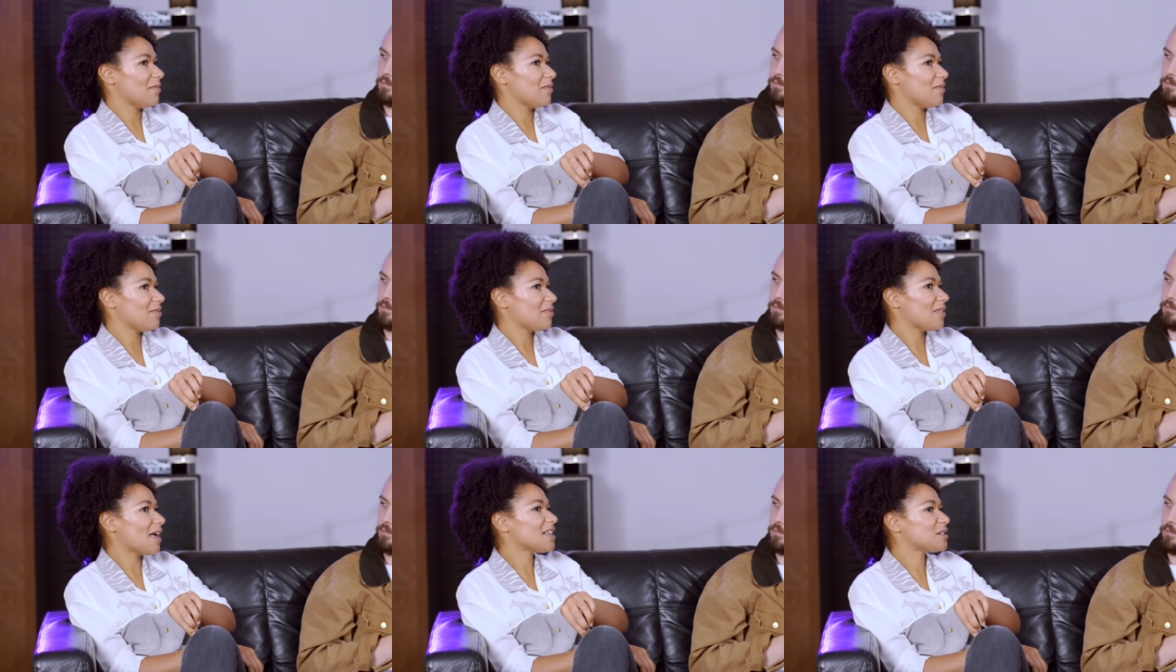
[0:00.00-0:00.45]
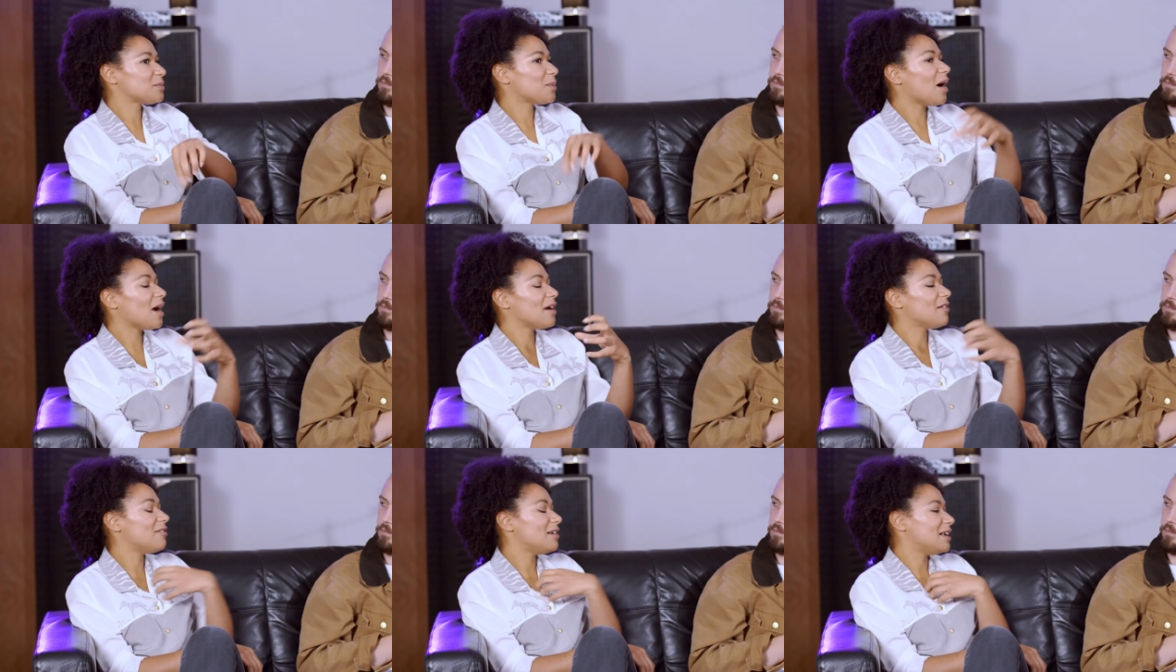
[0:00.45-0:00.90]
that's what
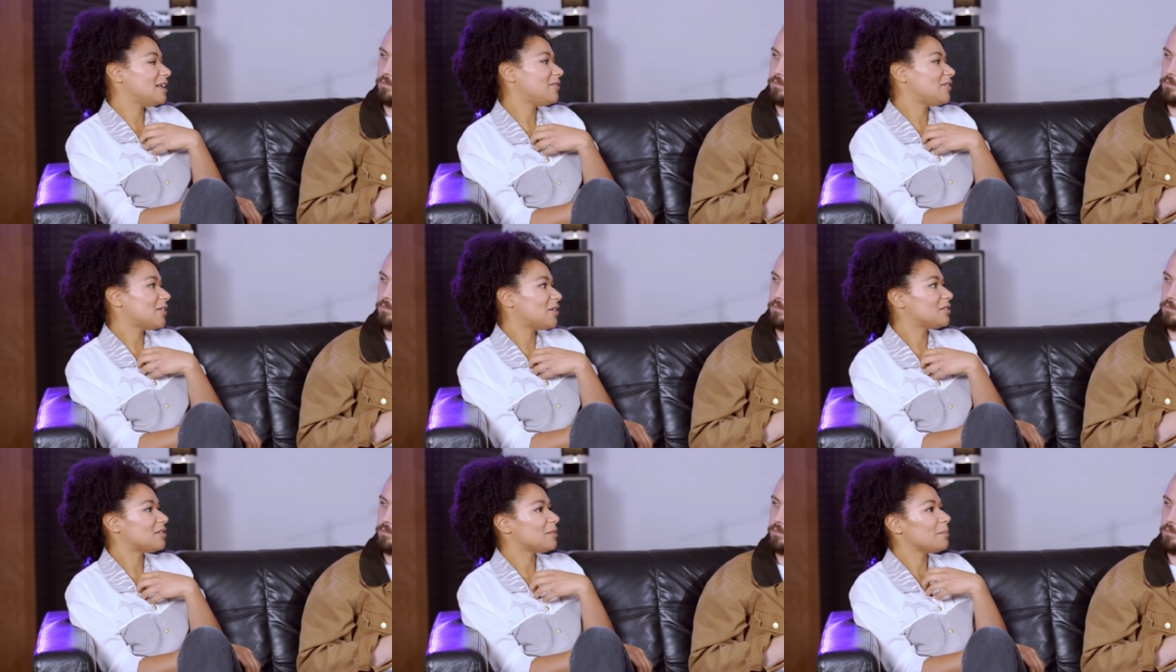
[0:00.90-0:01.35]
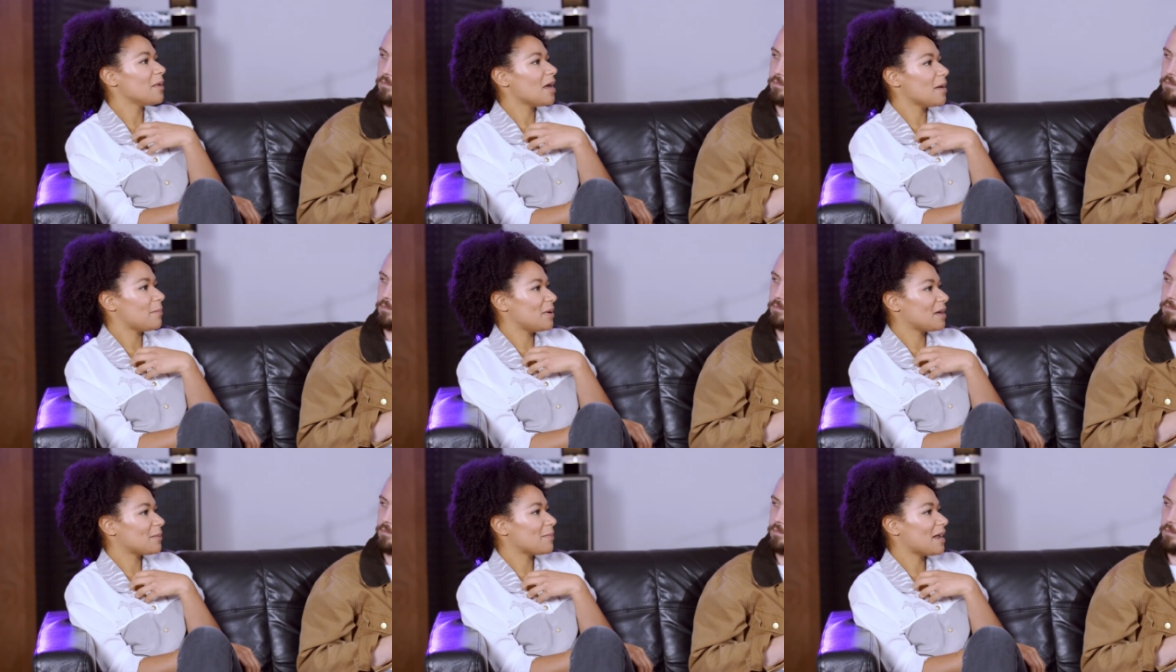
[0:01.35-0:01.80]
I really feel is a
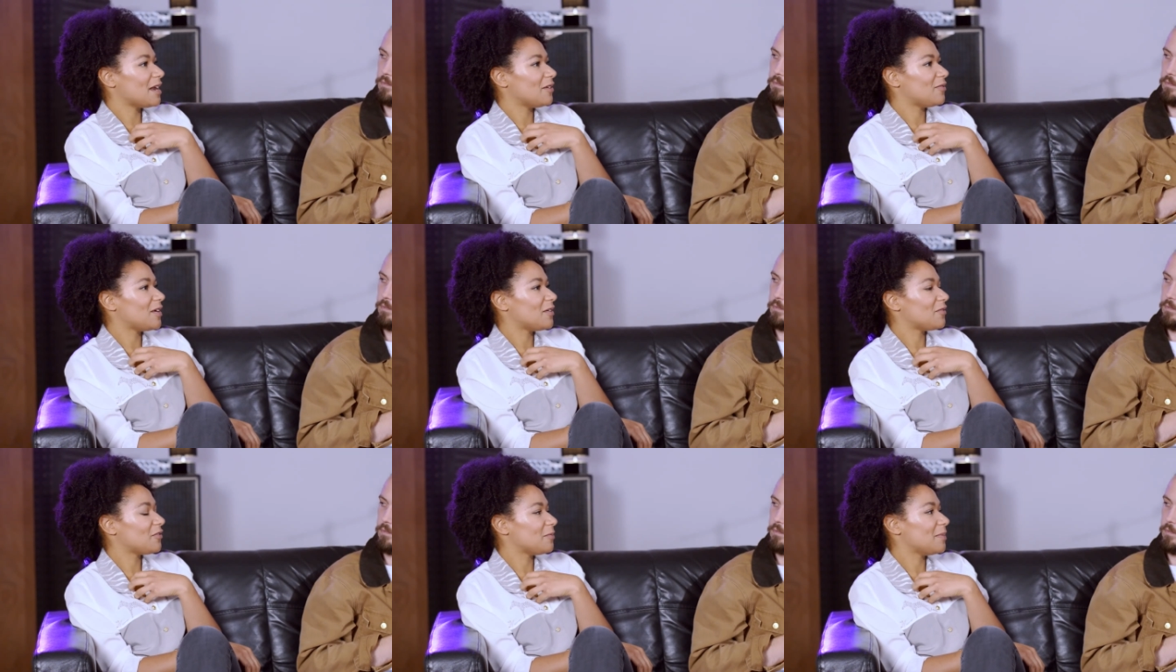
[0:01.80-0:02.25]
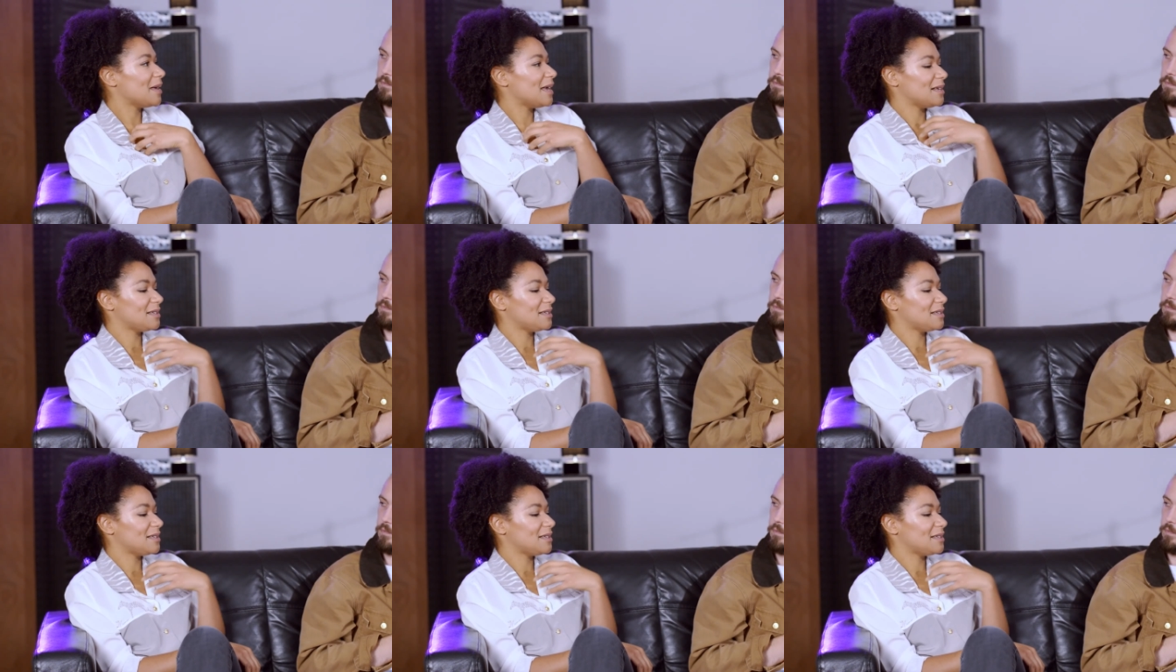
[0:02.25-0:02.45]
big benefit for me,